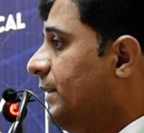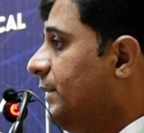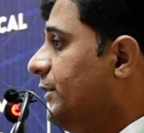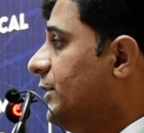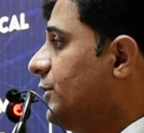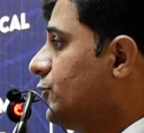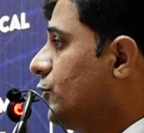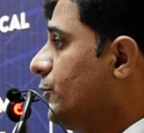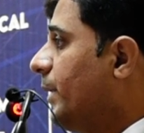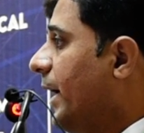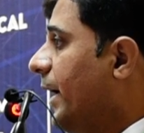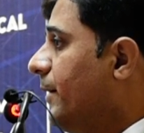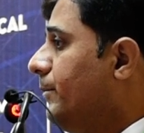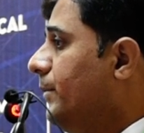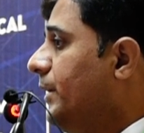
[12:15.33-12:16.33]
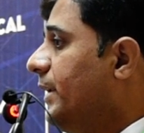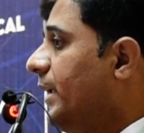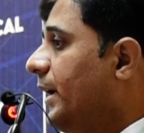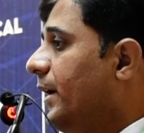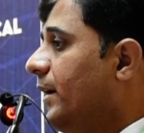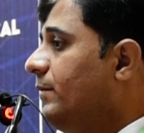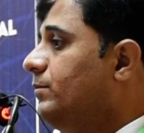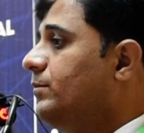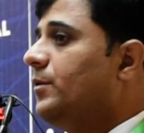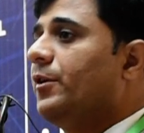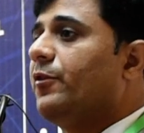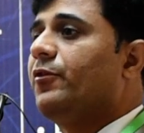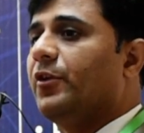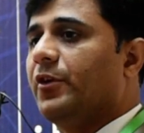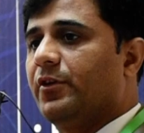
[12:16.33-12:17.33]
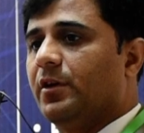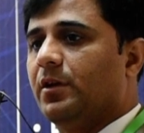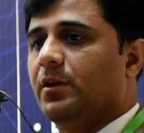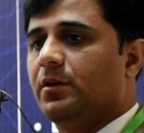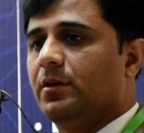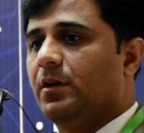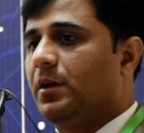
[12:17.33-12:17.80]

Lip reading: there should have been a federal